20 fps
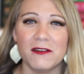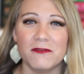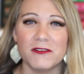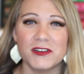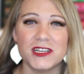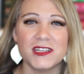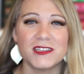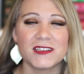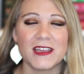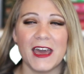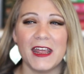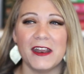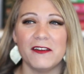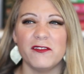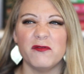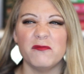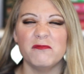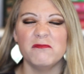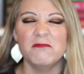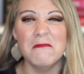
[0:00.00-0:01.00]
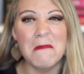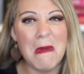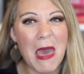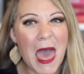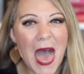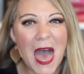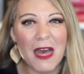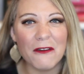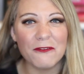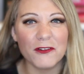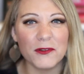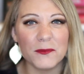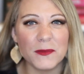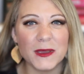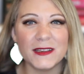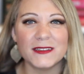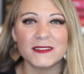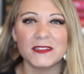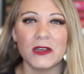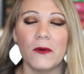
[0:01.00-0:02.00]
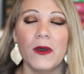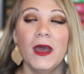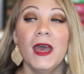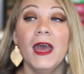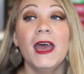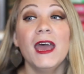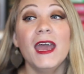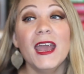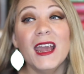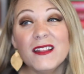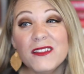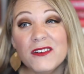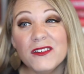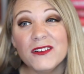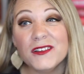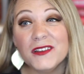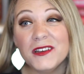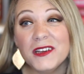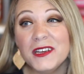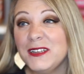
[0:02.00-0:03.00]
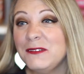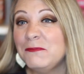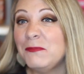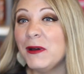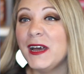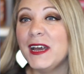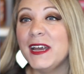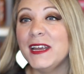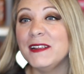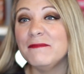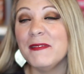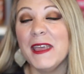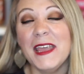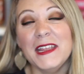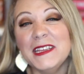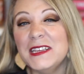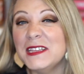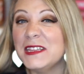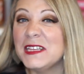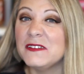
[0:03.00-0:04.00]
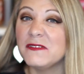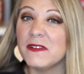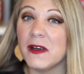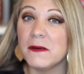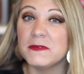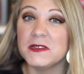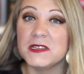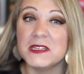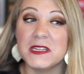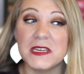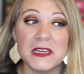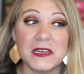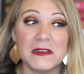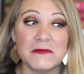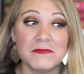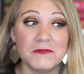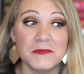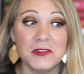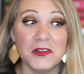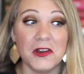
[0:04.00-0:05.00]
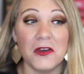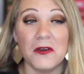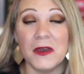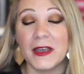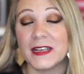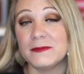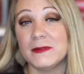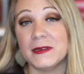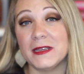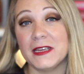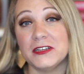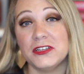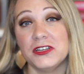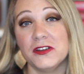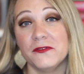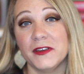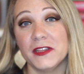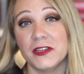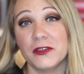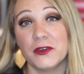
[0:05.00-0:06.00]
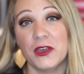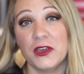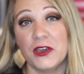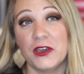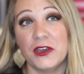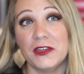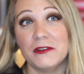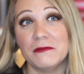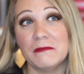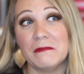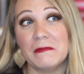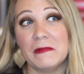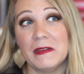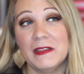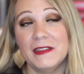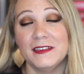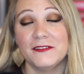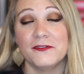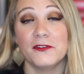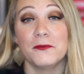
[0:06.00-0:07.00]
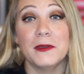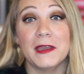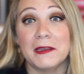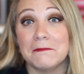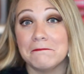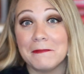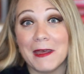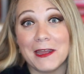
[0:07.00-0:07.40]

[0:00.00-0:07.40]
It was just kind of meh for me. So it looked good, but it didn't live up to the, you know, expectation of it looking good, at least for me.